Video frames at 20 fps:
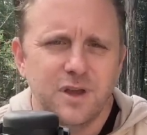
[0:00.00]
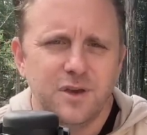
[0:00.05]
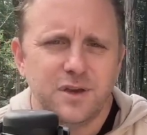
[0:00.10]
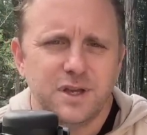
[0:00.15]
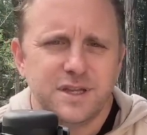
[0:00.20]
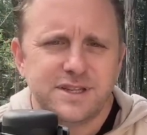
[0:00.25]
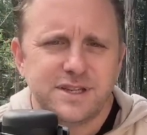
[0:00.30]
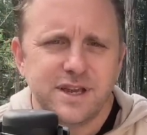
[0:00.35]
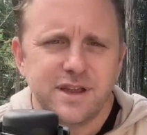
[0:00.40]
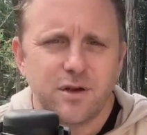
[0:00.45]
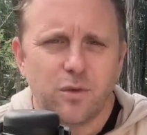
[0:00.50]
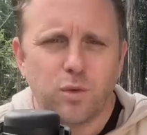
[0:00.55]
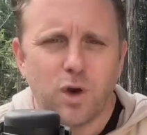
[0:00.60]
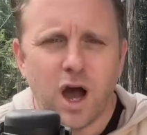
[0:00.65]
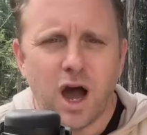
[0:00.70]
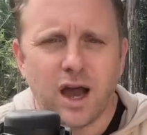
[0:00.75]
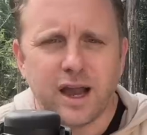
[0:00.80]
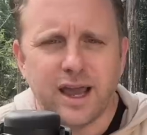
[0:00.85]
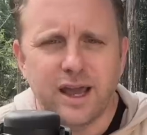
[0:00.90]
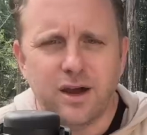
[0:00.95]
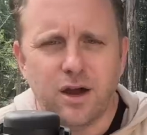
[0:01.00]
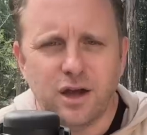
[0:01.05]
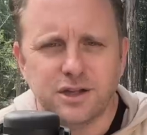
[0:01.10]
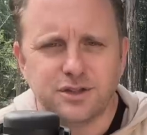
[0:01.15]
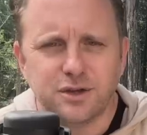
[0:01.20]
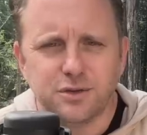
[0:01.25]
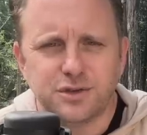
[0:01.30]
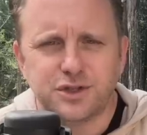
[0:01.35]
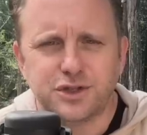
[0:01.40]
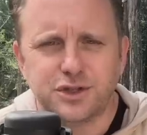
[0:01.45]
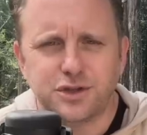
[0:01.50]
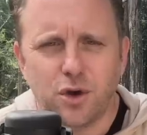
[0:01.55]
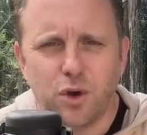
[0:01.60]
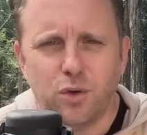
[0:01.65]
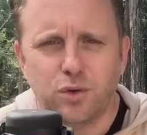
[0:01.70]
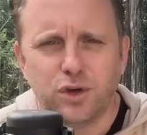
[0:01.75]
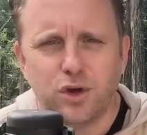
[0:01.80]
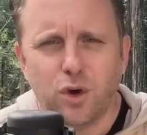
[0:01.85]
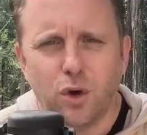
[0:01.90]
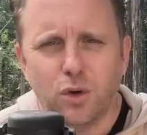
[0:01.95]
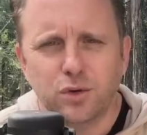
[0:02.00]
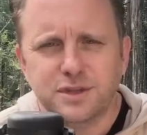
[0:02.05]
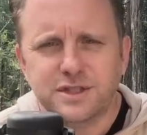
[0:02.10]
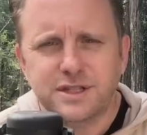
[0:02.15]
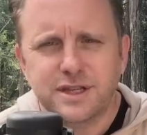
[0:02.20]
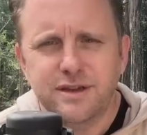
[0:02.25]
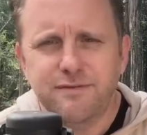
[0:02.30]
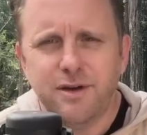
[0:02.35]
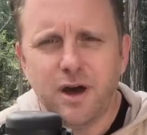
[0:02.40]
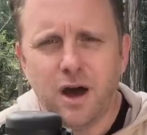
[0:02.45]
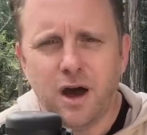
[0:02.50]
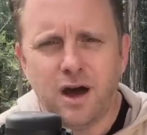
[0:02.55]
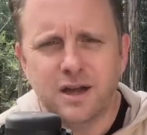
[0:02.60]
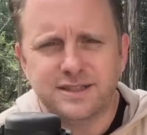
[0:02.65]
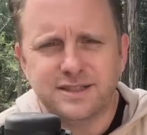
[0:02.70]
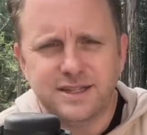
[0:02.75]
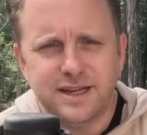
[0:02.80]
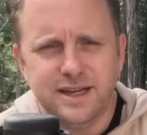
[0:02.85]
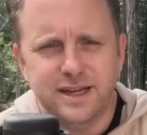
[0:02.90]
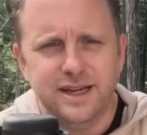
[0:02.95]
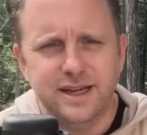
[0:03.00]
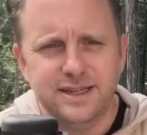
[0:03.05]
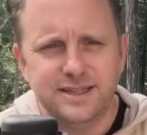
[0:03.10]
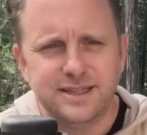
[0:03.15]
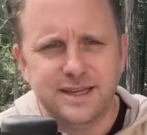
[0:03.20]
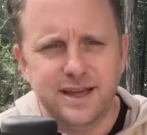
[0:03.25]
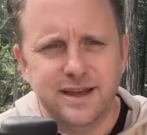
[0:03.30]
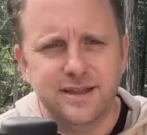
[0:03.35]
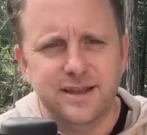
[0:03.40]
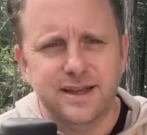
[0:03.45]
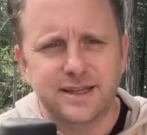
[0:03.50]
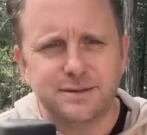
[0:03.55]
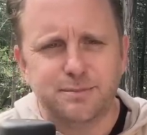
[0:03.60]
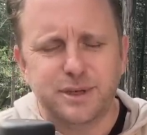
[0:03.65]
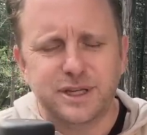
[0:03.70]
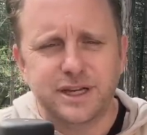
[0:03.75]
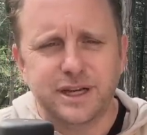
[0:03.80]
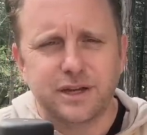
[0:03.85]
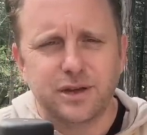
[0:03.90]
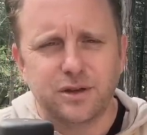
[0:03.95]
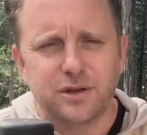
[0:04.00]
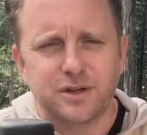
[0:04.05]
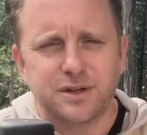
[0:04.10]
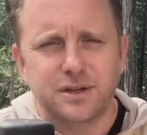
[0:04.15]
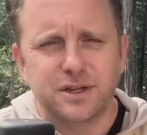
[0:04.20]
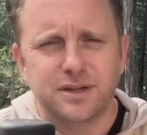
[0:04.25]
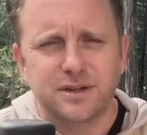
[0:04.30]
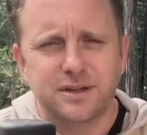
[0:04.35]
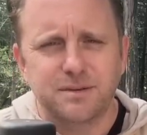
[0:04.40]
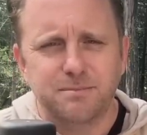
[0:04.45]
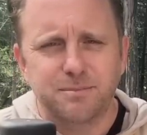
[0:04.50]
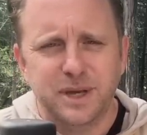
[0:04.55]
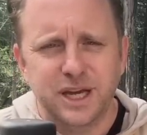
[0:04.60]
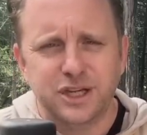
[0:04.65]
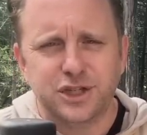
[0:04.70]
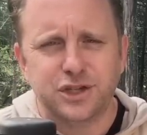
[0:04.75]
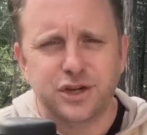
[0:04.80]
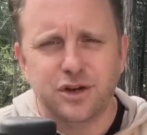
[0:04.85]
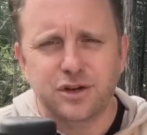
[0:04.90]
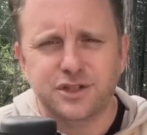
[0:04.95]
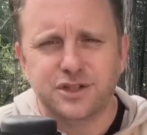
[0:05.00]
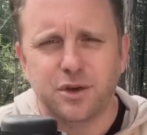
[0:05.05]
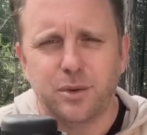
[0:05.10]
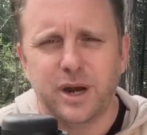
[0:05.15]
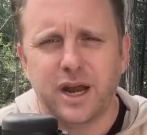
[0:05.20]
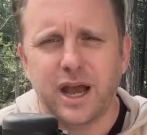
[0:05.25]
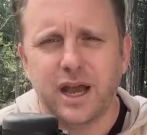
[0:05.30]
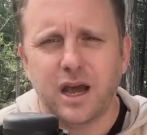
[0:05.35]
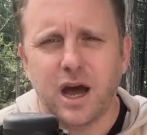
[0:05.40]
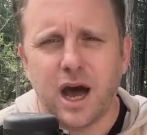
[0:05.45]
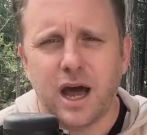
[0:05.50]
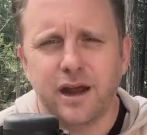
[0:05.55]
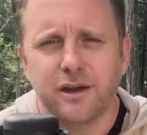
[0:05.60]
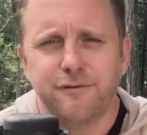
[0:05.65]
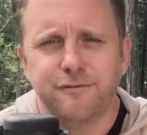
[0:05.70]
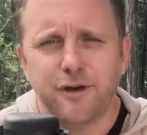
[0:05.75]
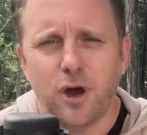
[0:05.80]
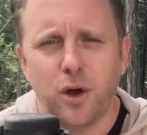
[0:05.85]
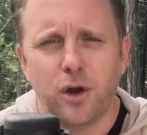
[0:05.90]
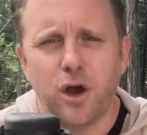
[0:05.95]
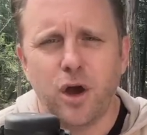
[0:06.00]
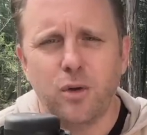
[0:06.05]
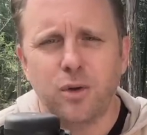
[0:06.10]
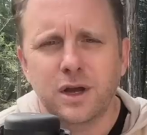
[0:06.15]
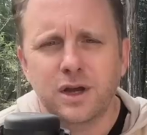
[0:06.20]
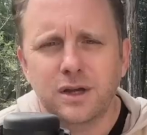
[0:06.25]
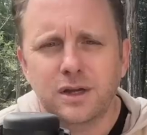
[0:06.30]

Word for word: You can see The Rock and also Stone Cold Steve Austin is in this particular picture. So an iconic photo